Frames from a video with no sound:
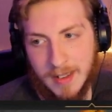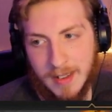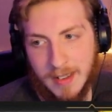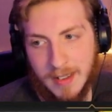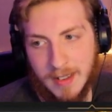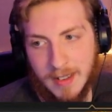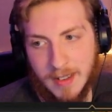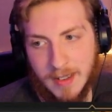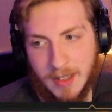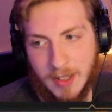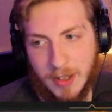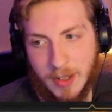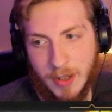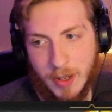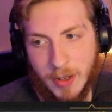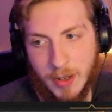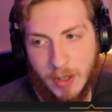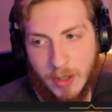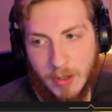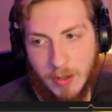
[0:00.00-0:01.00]
You know
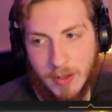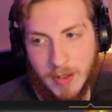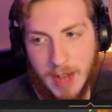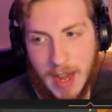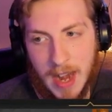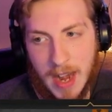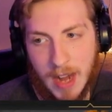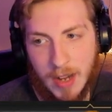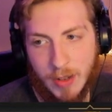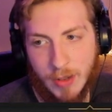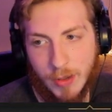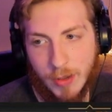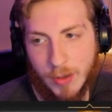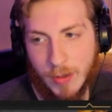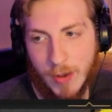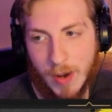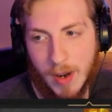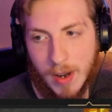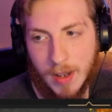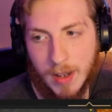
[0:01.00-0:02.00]
you used house
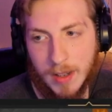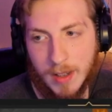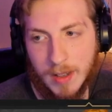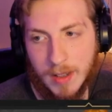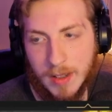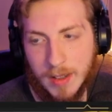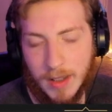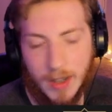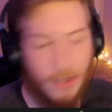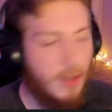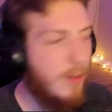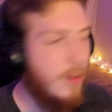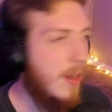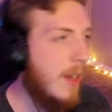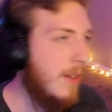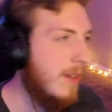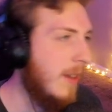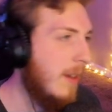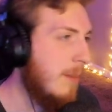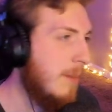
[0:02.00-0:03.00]
wrong. Are you
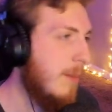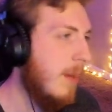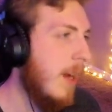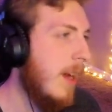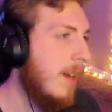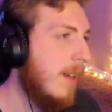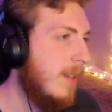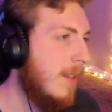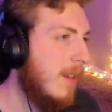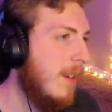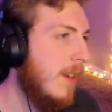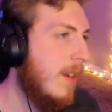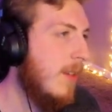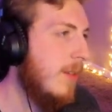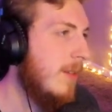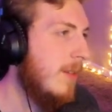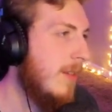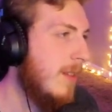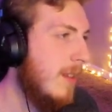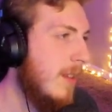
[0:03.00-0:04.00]
guys like bots now?
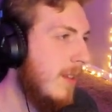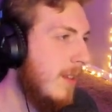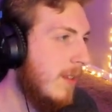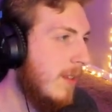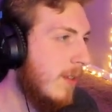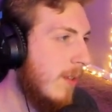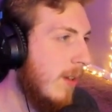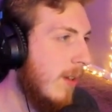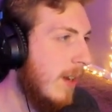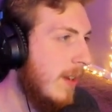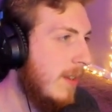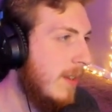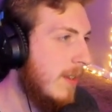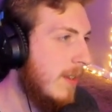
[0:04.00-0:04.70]
This is crazy.